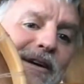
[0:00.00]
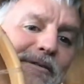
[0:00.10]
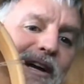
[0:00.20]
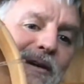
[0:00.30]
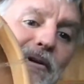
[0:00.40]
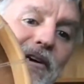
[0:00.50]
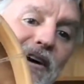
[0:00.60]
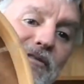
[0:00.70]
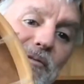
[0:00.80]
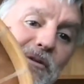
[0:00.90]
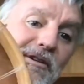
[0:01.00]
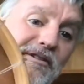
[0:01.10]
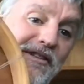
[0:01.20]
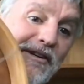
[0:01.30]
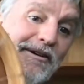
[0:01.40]
way more comfortable
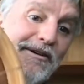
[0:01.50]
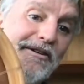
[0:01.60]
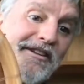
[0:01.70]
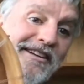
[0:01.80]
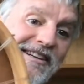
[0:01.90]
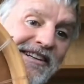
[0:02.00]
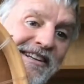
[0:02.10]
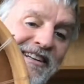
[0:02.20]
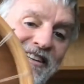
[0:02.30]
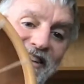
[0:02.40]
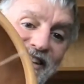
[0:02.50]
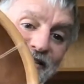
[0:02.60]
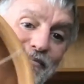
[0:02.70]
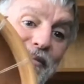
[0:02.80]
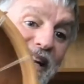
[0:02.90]
to hold
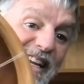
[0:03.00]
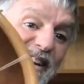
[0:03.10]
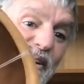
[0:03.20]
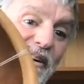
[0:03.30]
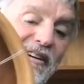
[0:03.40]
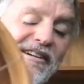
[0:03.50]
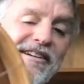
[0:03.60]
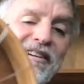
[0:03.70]
than many are